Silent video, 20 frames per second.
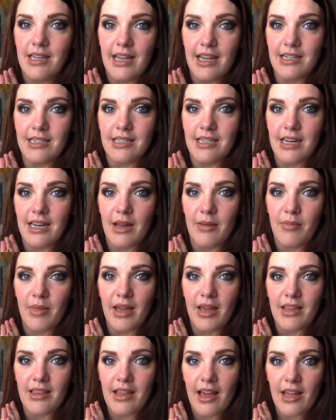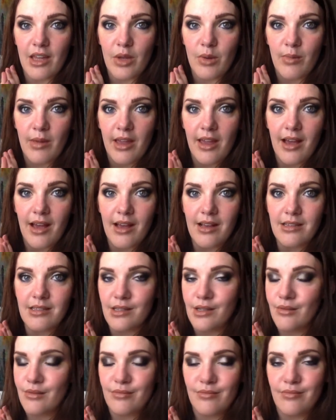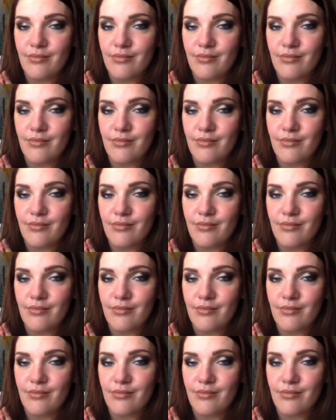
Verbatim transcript: And did I make that, you may ask?